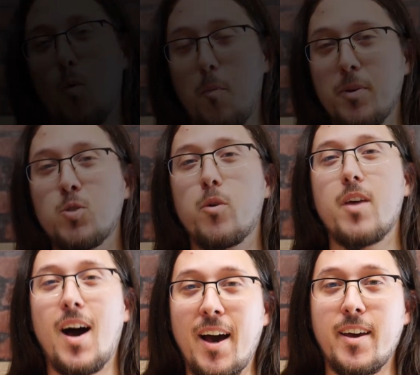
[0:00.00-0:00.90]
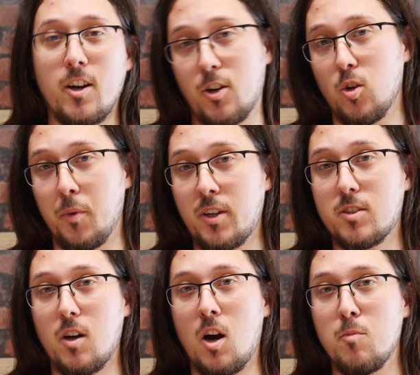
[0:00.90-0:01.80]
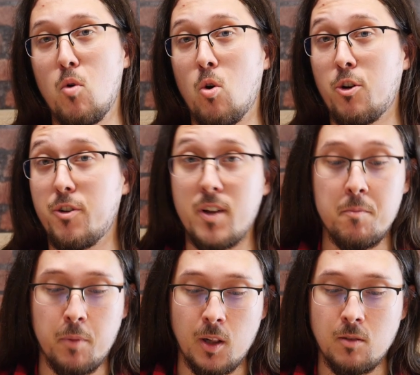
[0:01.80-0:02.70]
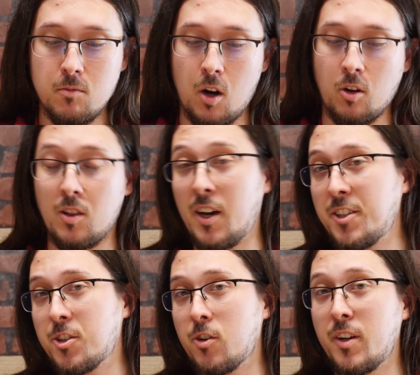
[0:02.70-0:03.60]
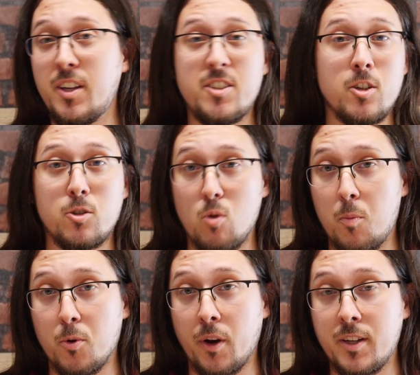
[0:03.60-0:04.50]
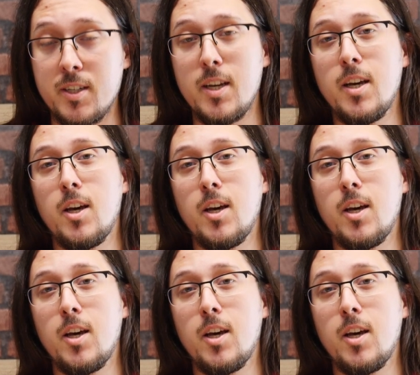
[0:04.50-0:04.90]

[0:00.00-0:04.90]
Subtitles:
Weapons with high ergonomics are more nimble, are lighter and easier to operate,